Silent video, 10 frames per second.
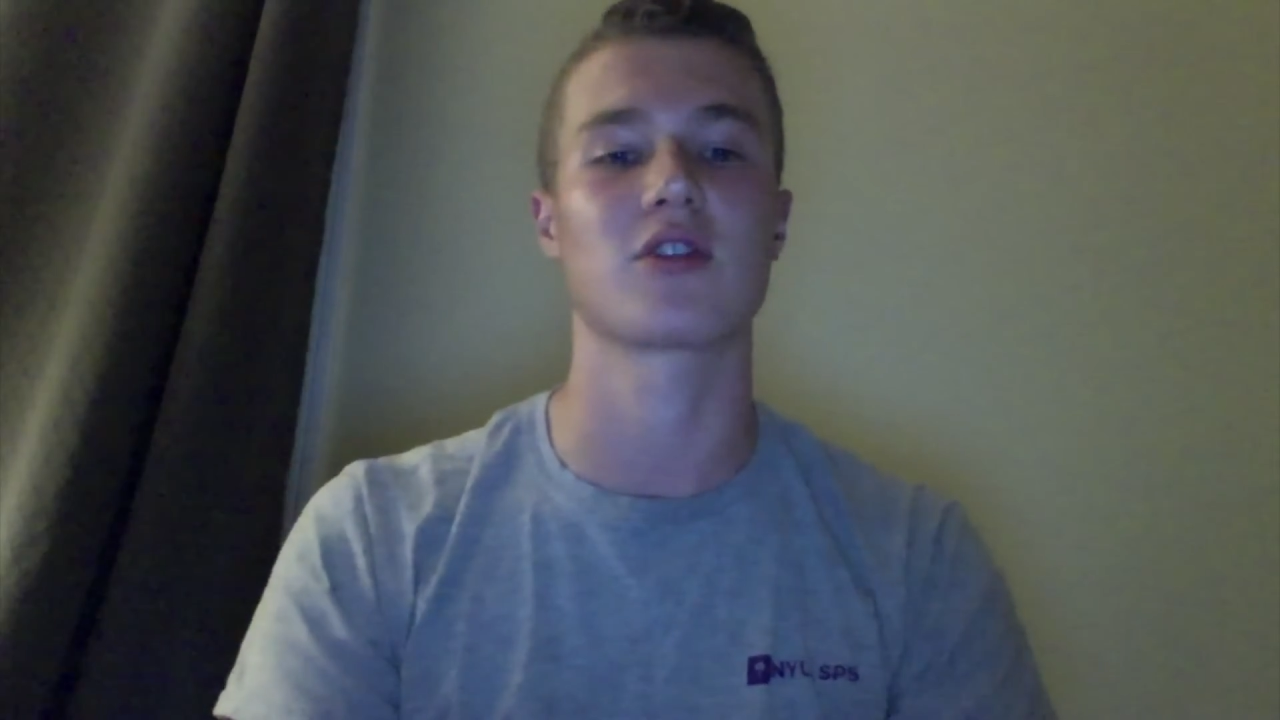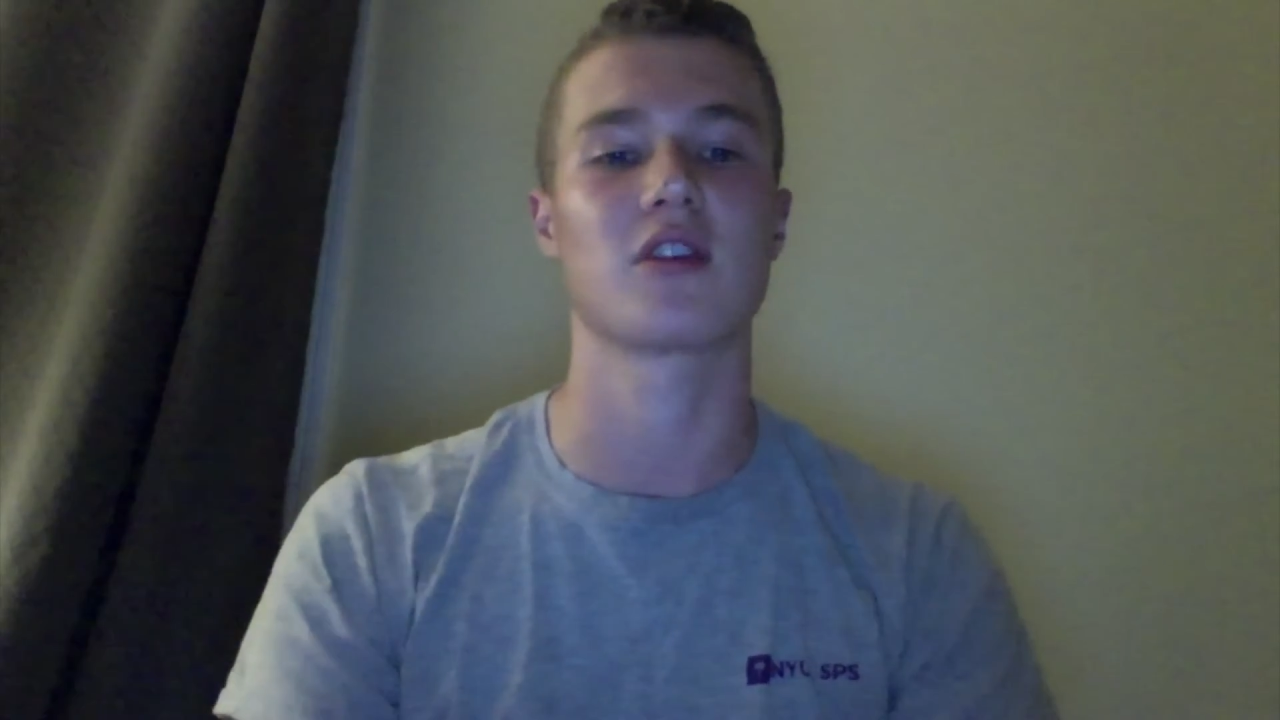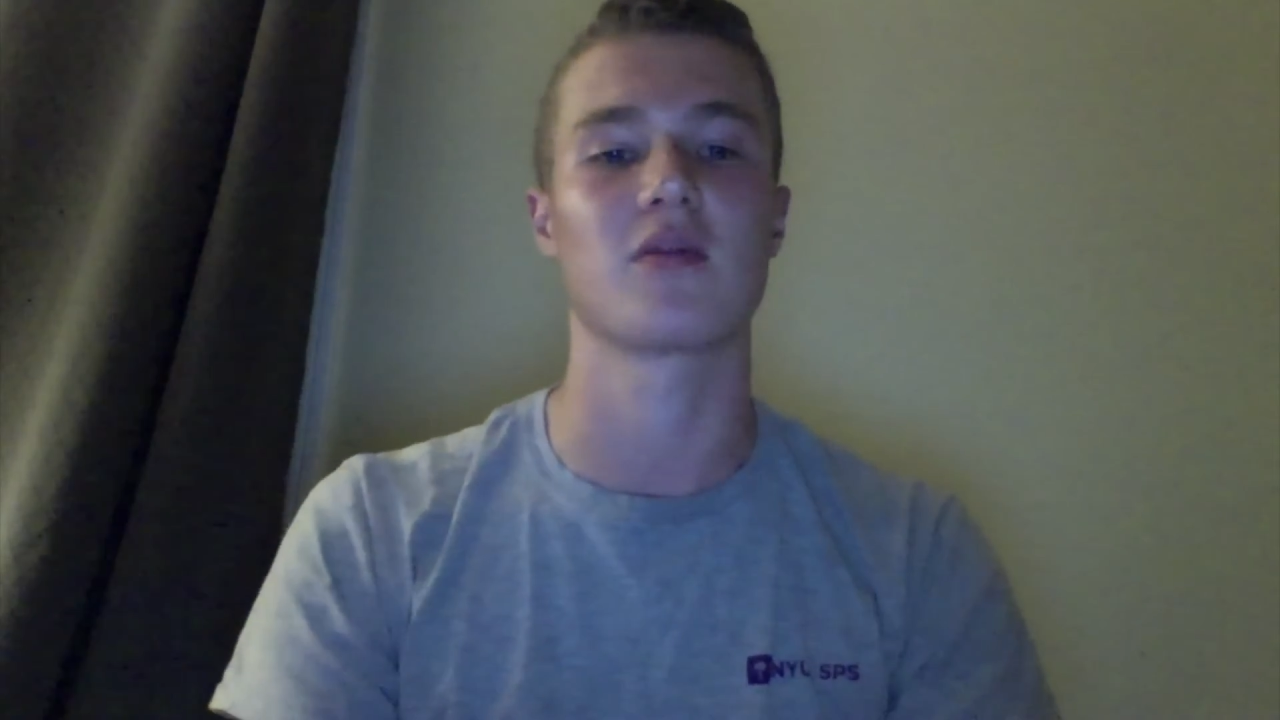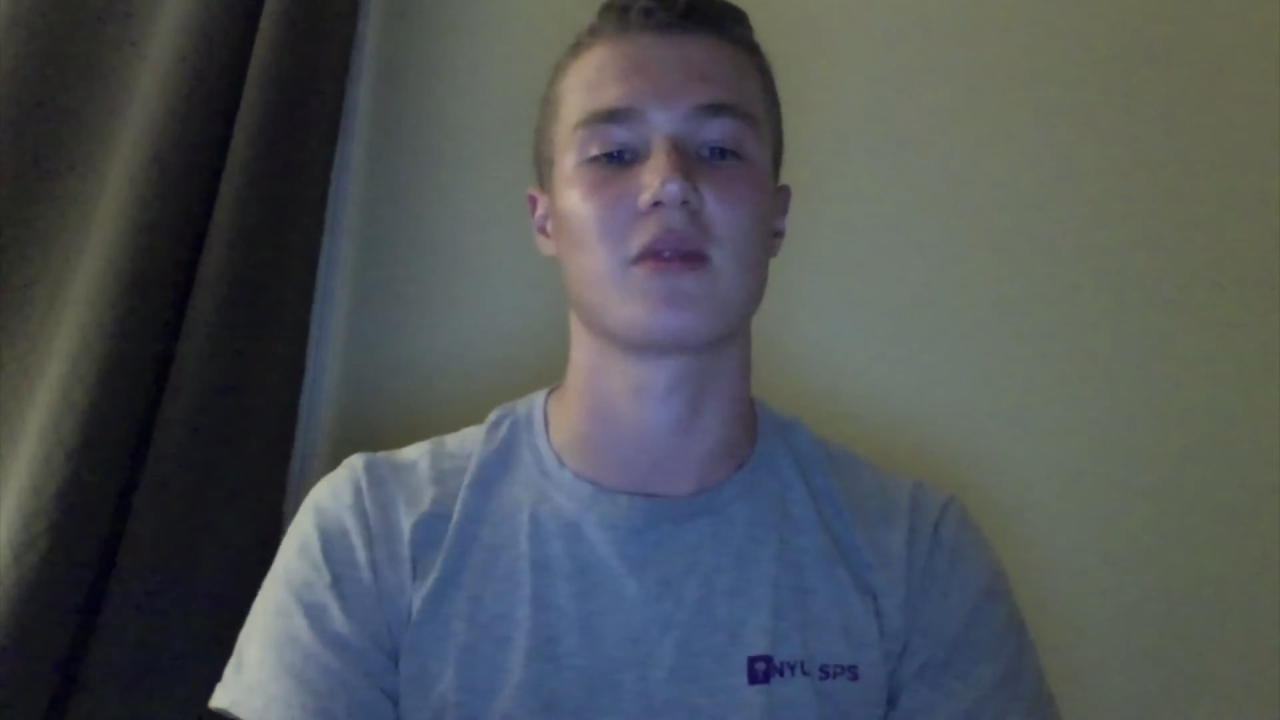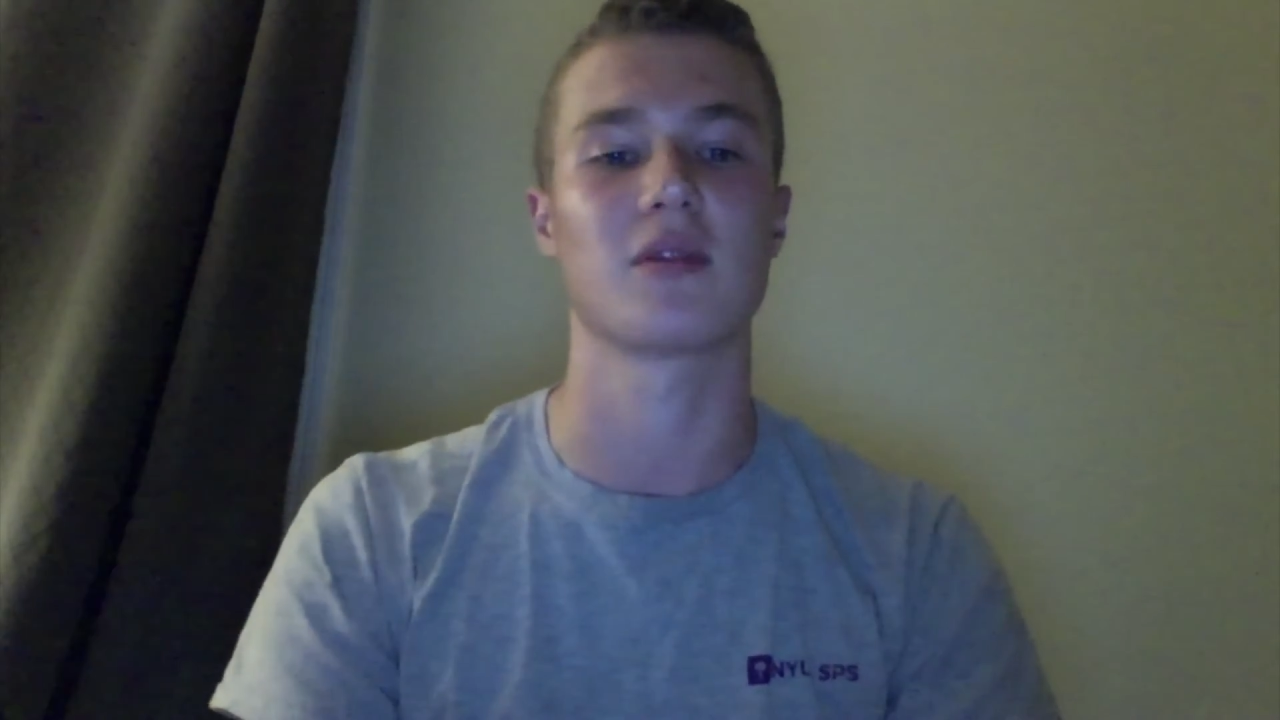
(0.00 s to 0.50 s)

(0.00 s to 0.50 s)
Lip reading: government.